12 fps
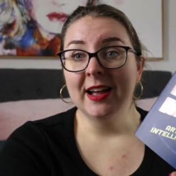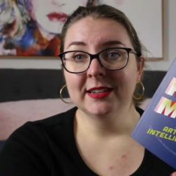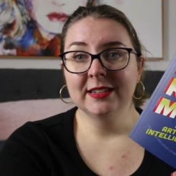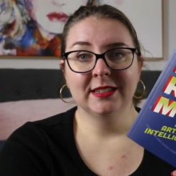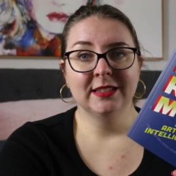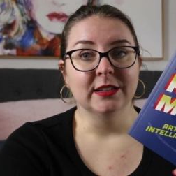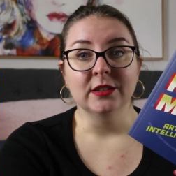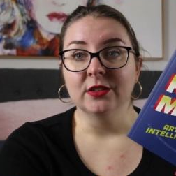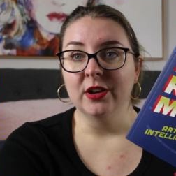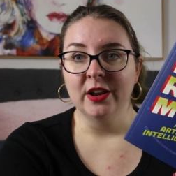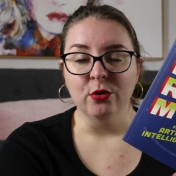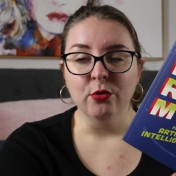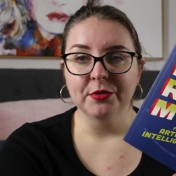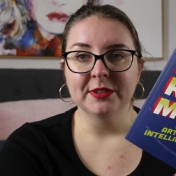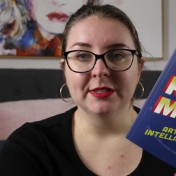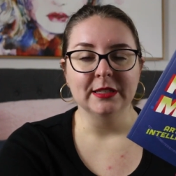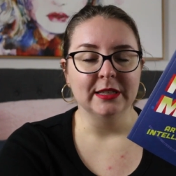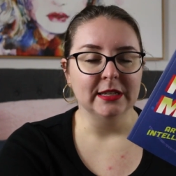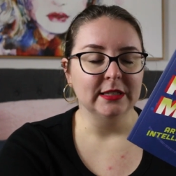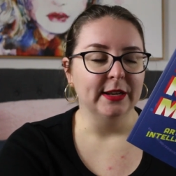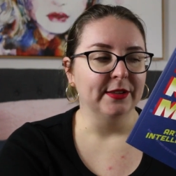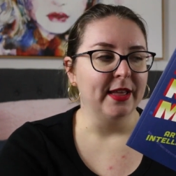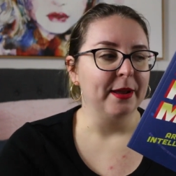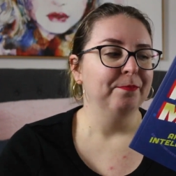artists and, and authors and things
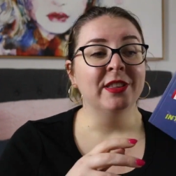like that,